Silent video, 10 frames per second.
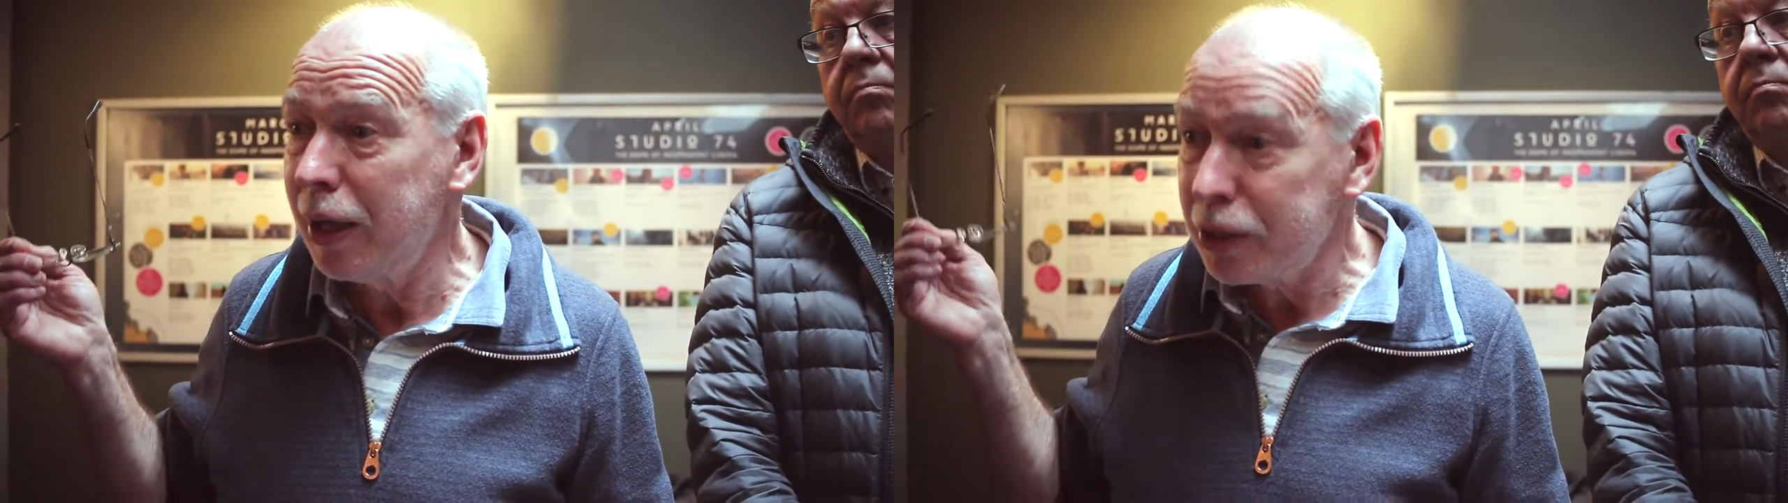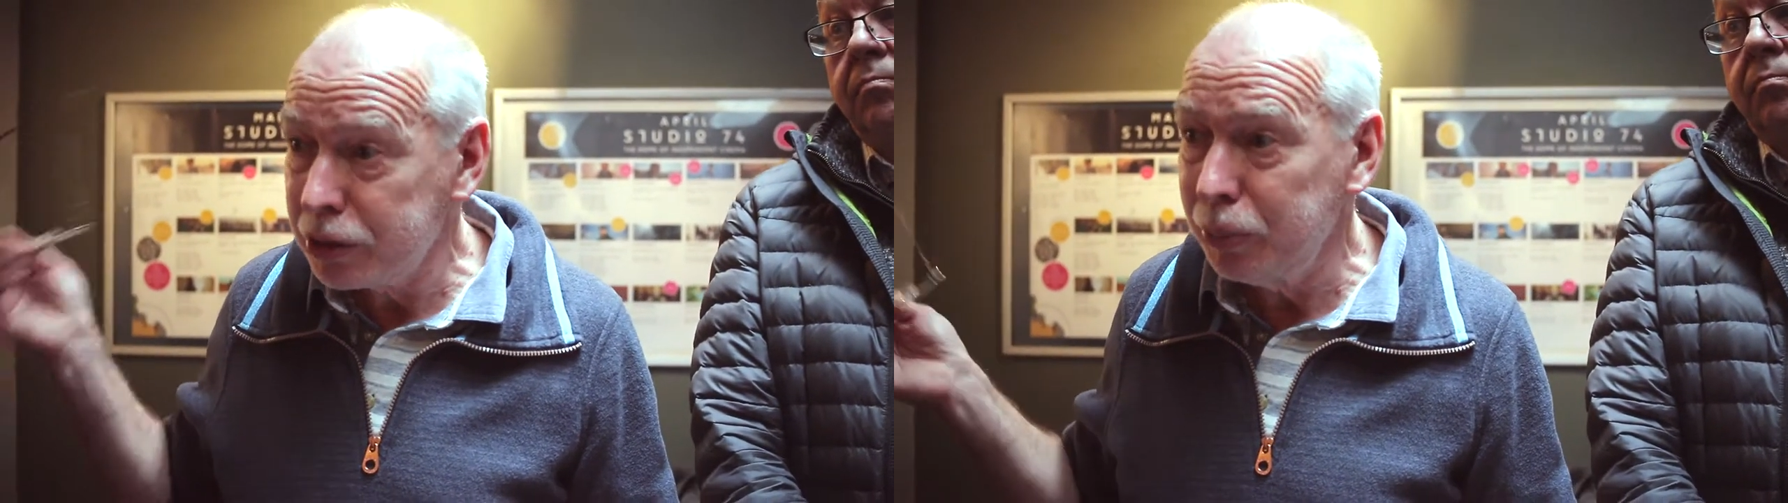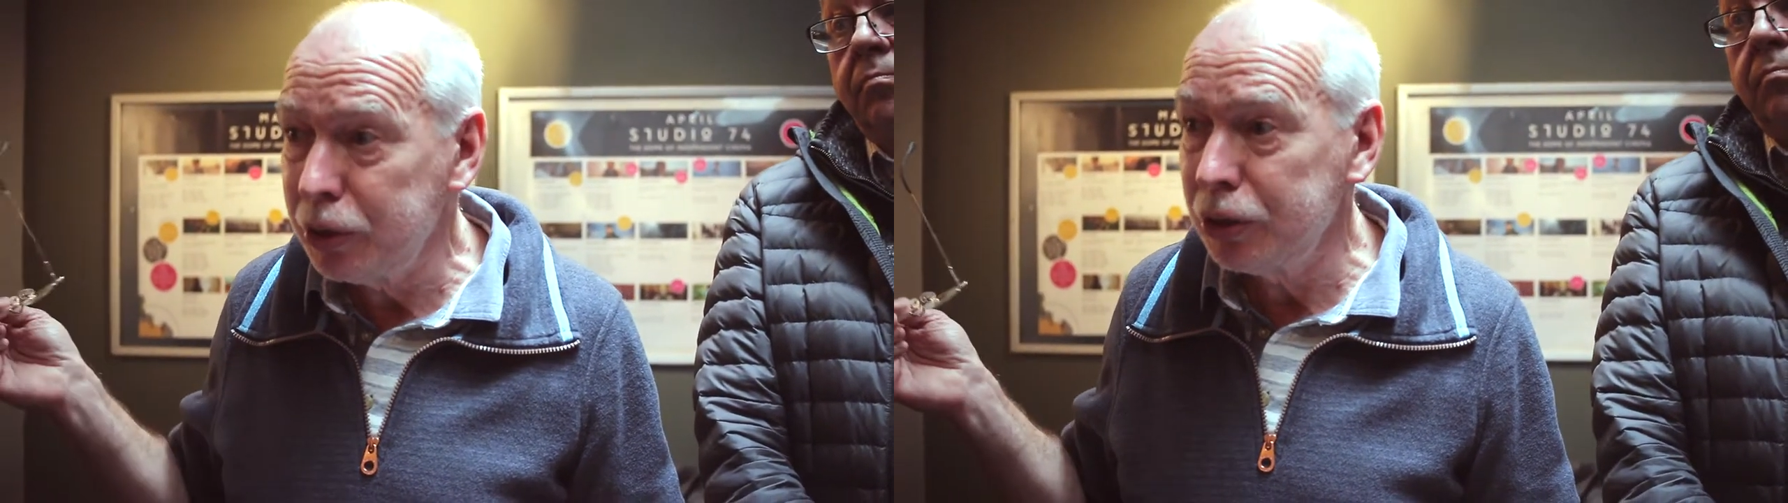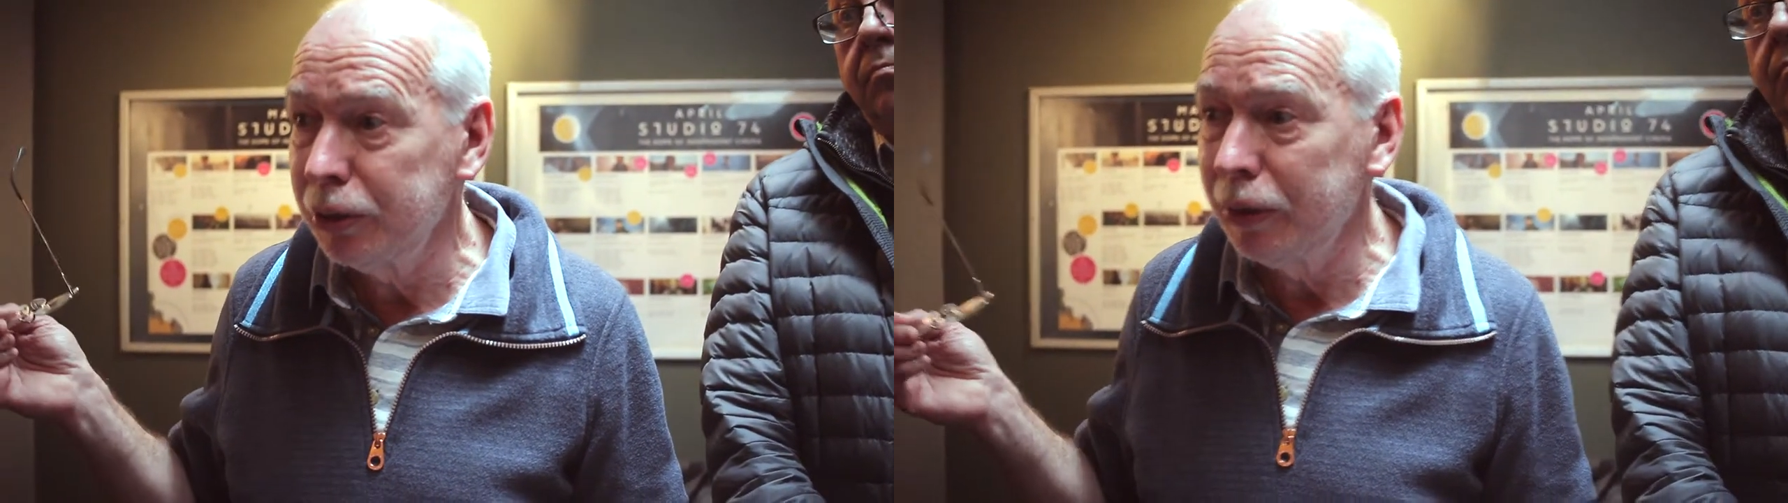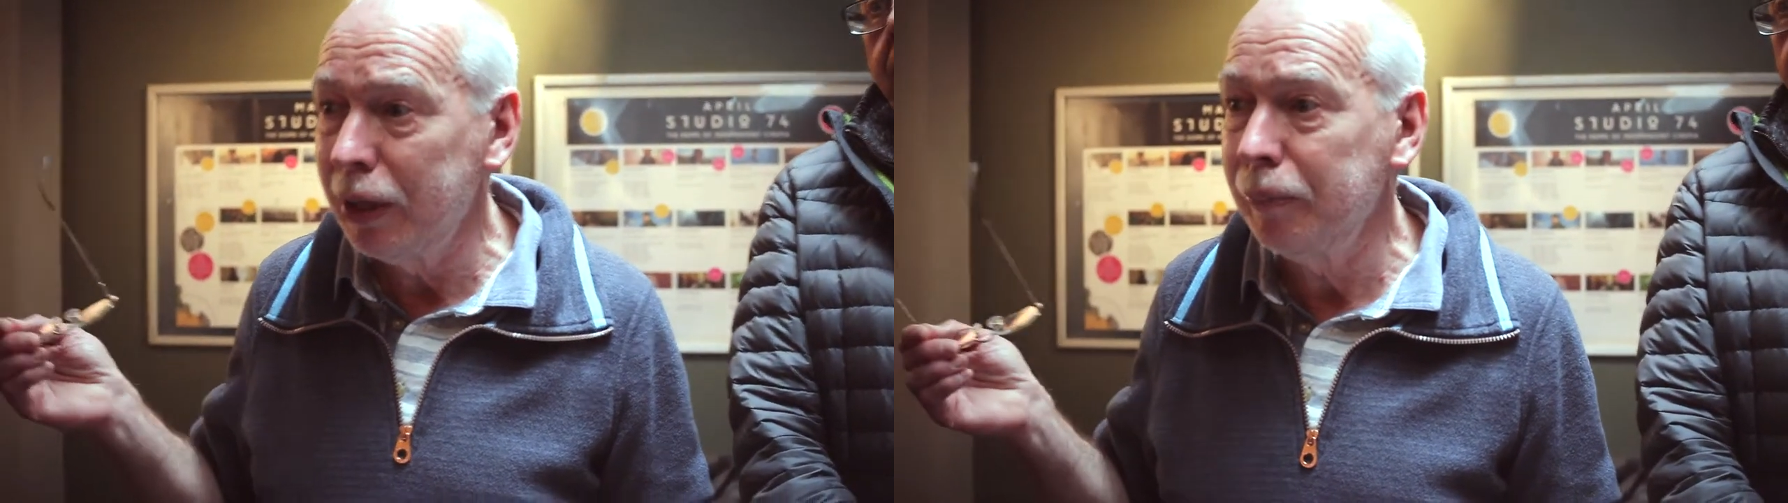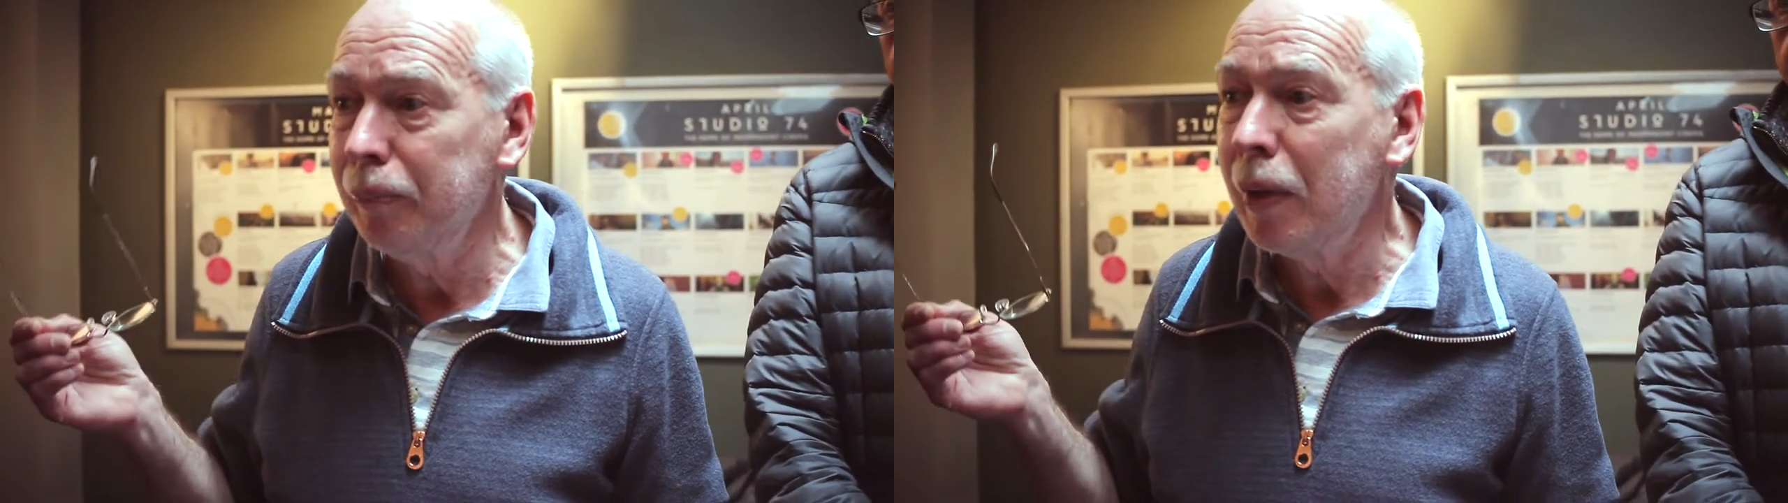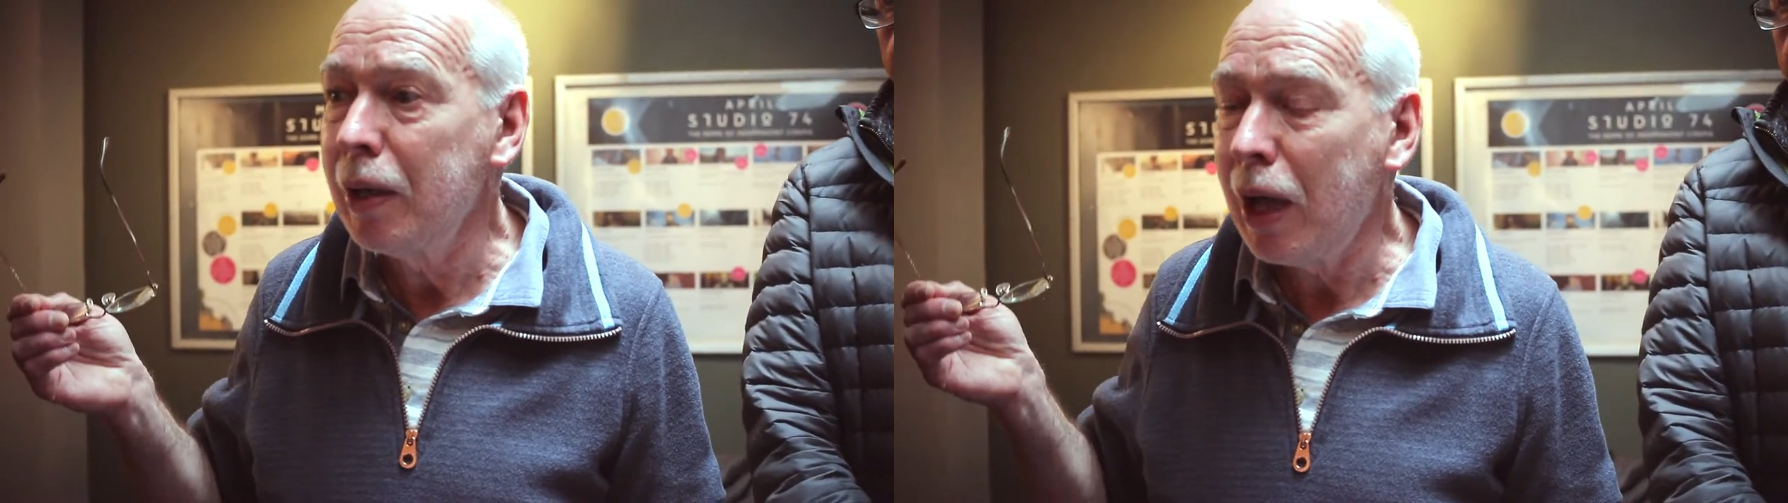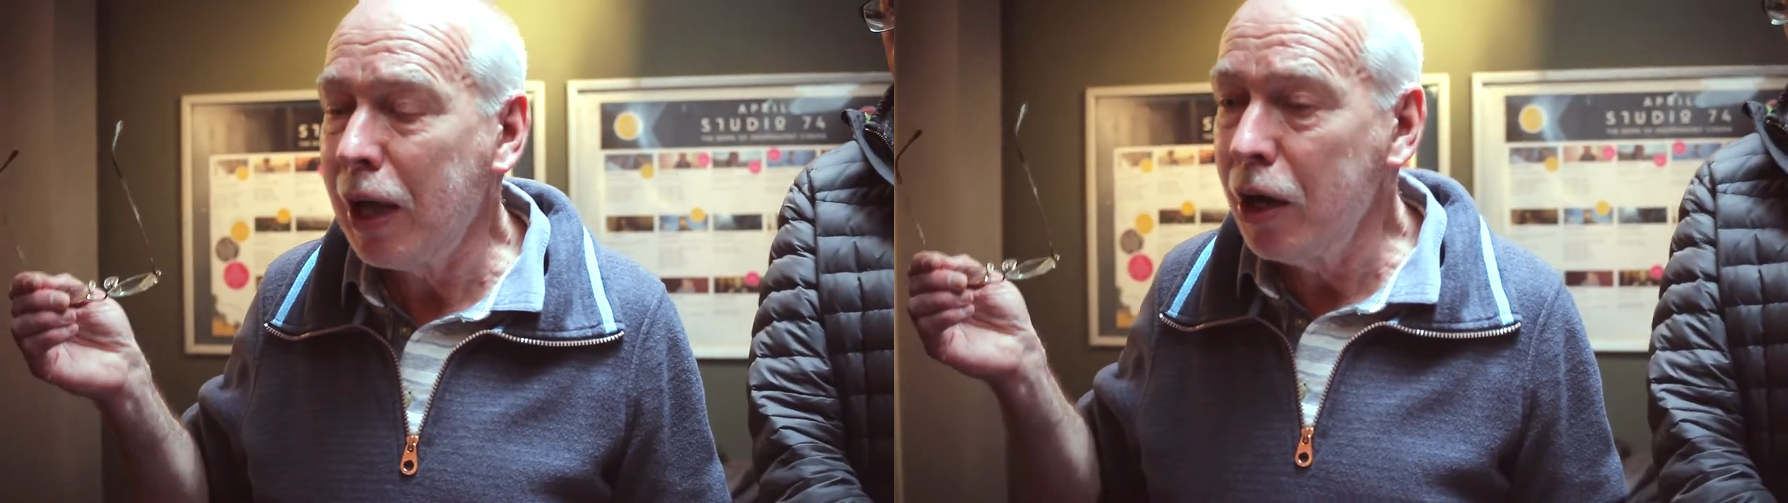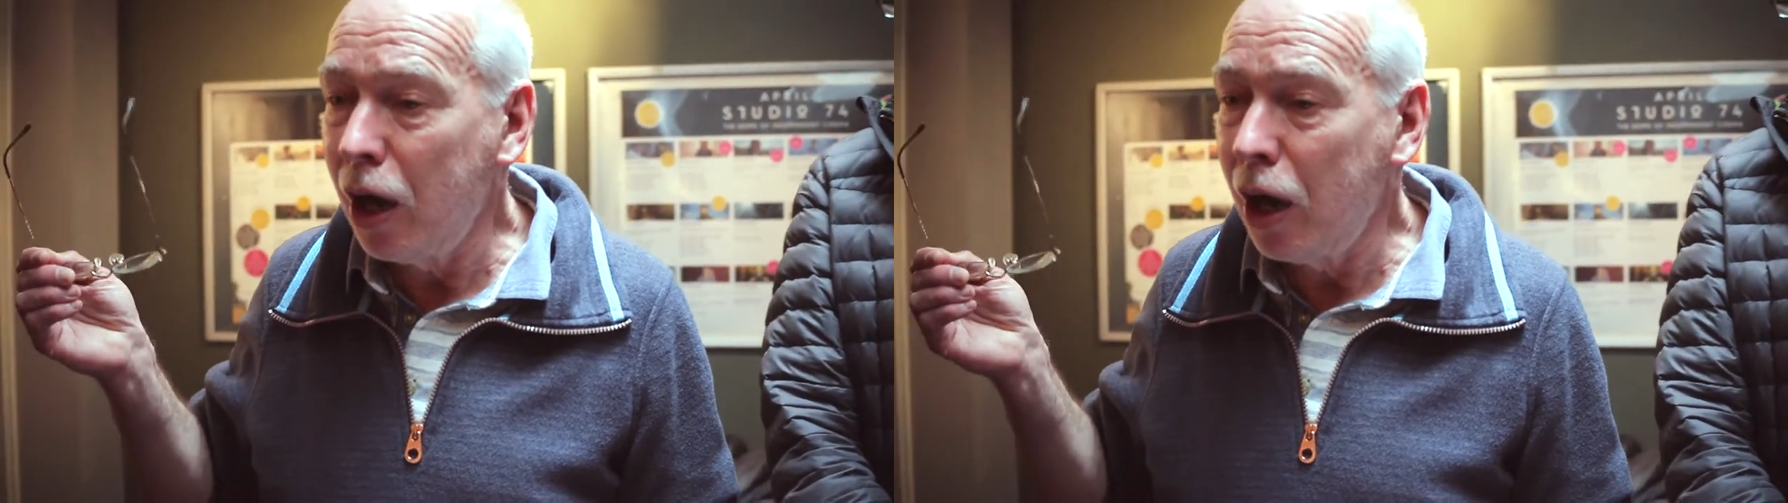exhibition and,